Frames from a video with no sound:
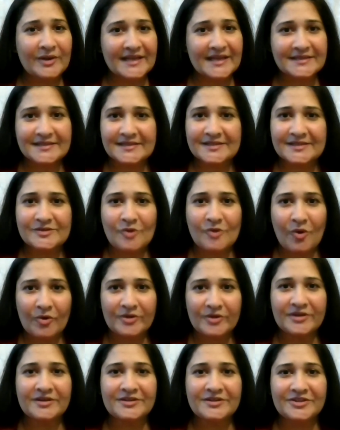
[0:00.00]
let's
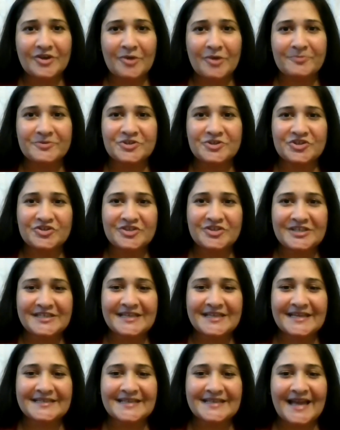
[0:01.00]
honor the
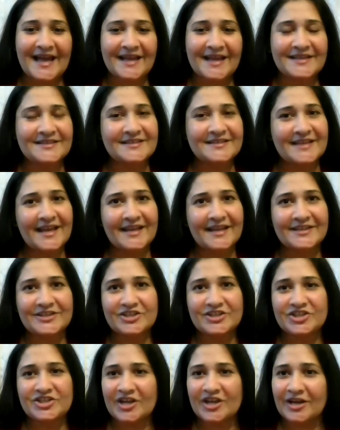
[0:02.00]
opportunity at hand
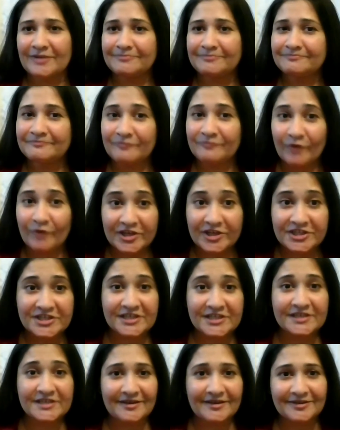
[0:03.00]
and
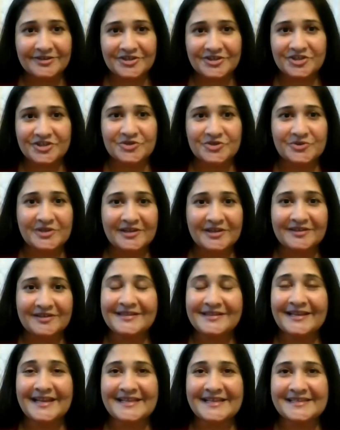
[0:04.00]
volunteer to learn
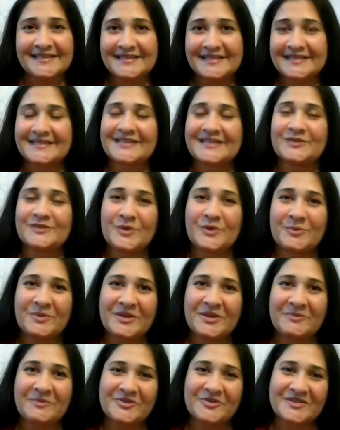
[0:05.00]
the lessons that we're
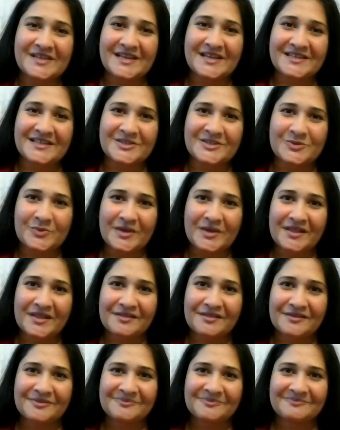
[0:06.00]
being presented with.
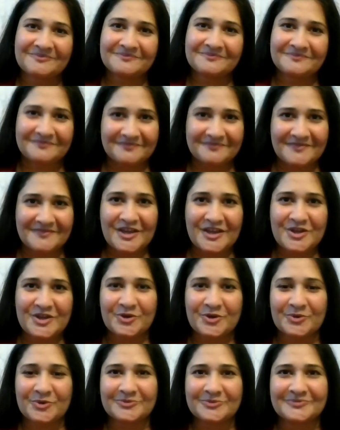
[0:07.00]
Thank
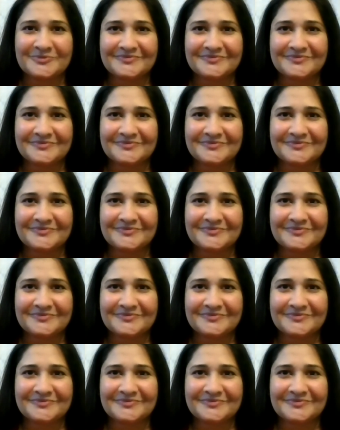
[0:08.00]
you.